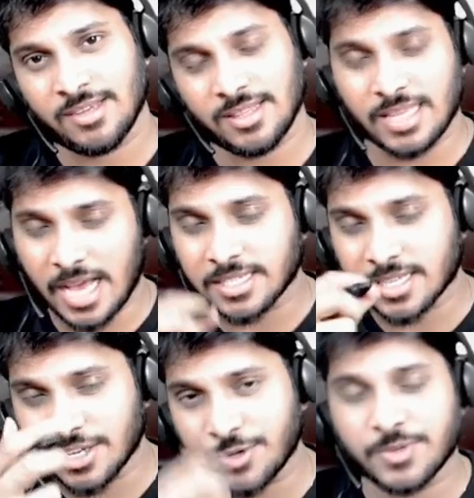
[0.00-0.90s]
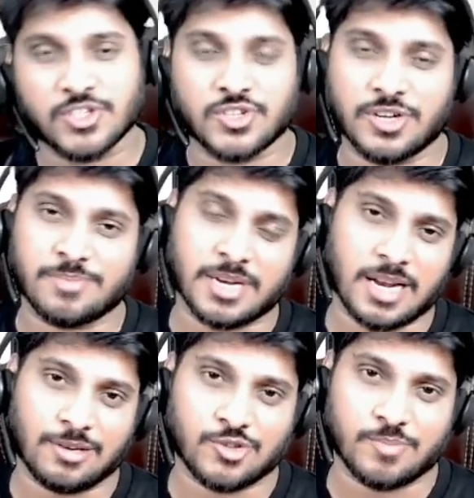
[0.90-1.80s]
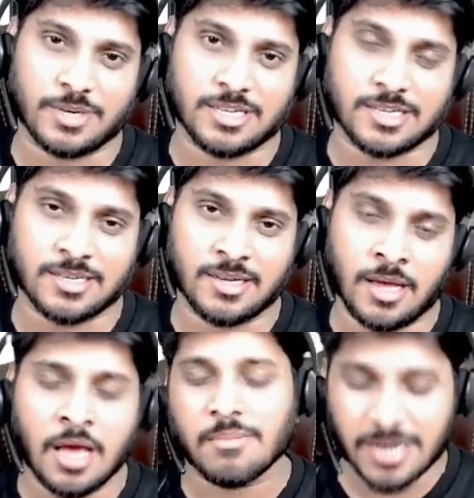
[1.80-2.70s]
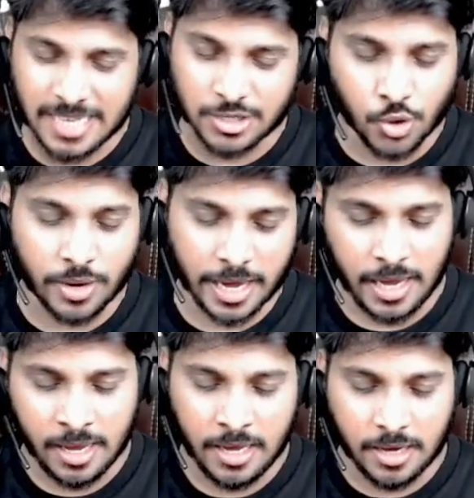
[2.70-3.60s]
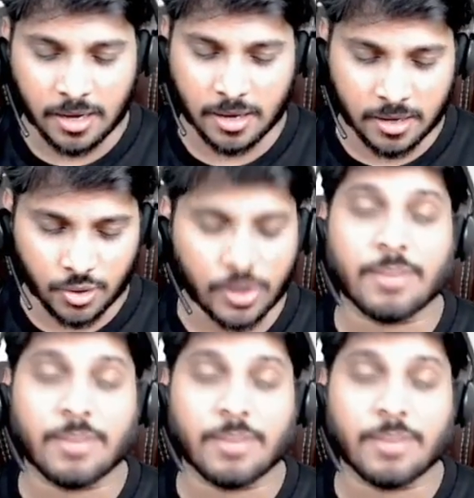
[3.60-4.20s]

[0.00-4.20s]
They asked a question on pronouncement. But that's okay. Okay,